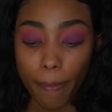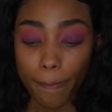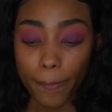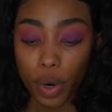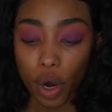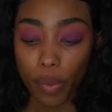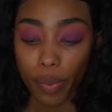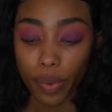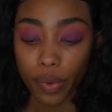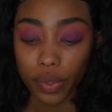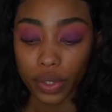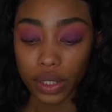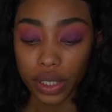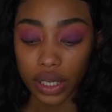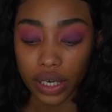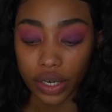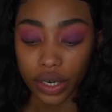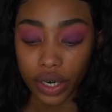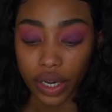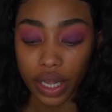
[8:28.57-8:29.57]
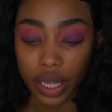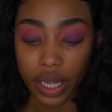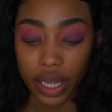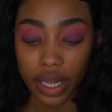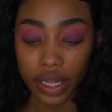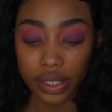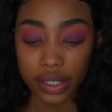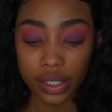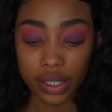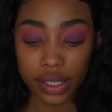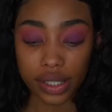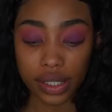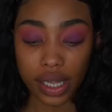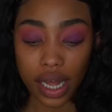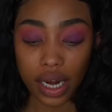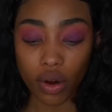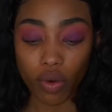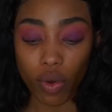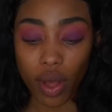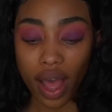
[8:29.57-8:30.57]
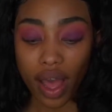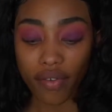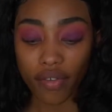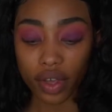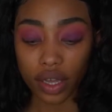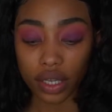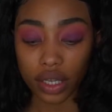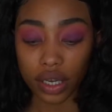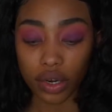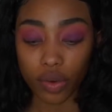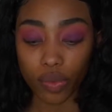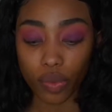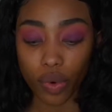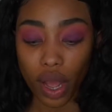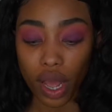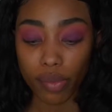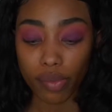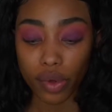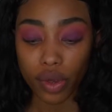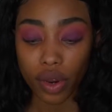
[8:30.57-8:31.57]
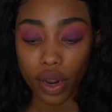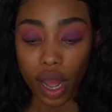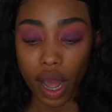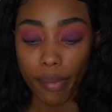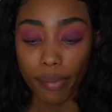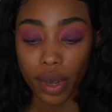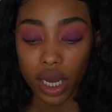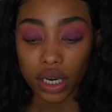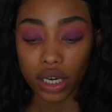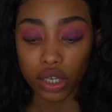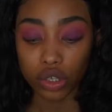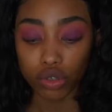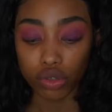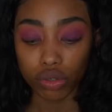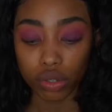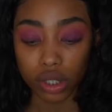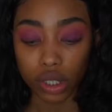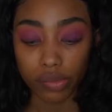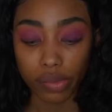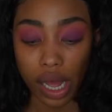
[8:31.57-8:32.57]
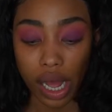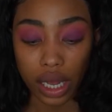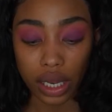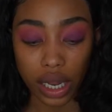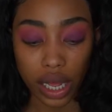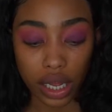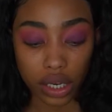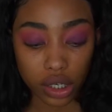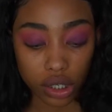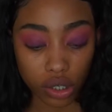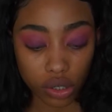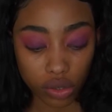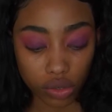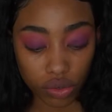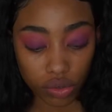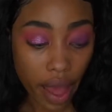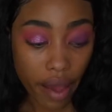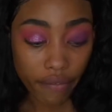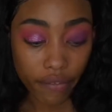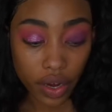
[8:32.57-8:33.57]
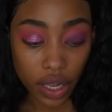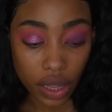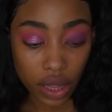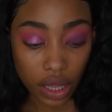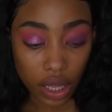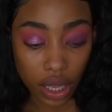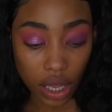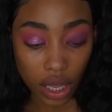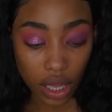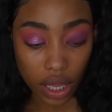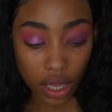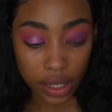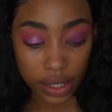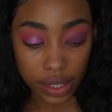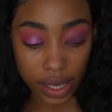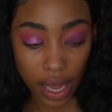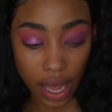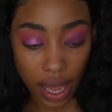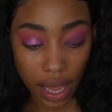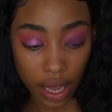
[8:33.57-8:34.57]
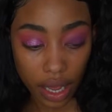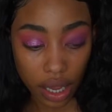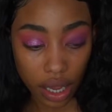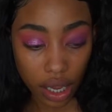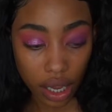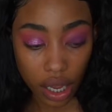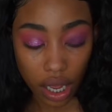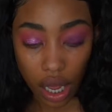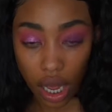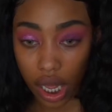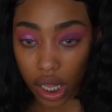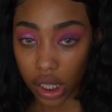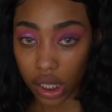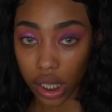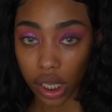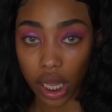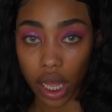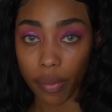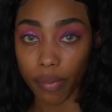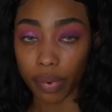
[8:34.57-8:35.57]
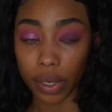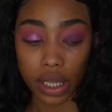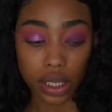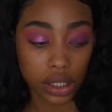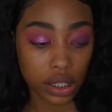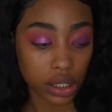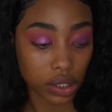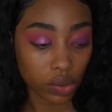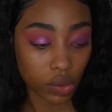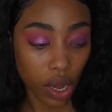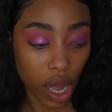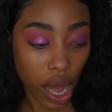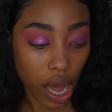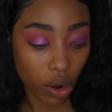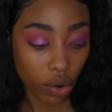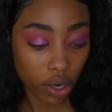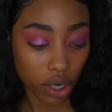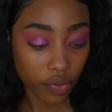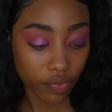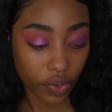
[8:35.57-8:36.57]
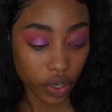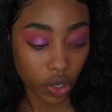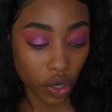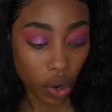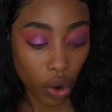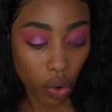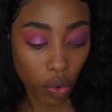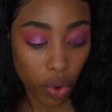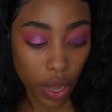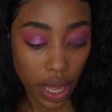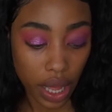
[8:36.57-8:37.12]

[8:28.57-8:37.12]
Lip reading: purple glitter, and since I don't have a glitter primer, I'm gonna use some eyelash glue. Everything is like places where I don't even know,